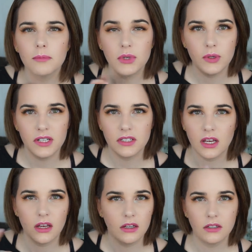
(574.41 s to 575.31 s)
beauty
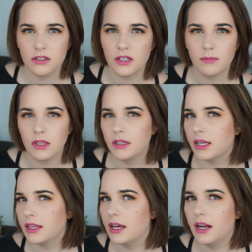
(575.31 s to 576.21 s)
sale or something
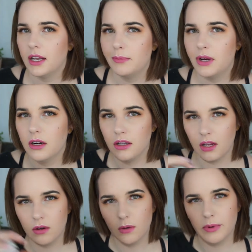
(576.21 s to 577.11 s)
like that, I had bought
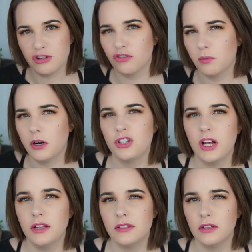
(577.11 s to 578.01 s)
like a whole bunch of brush
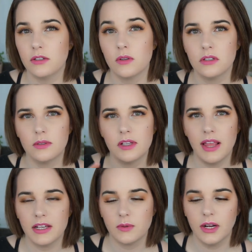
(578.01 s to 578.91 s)
heads and so this was the
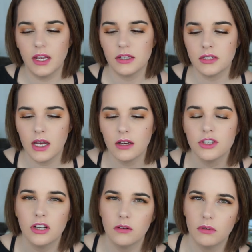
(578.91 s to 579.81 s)
last one I had
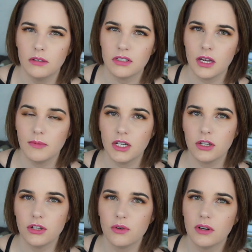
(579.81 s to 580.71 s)
stashed and when it was time to get
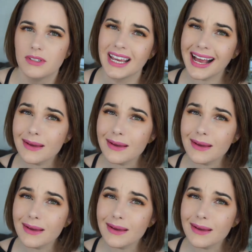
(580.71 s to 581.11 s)
a new one, I was like,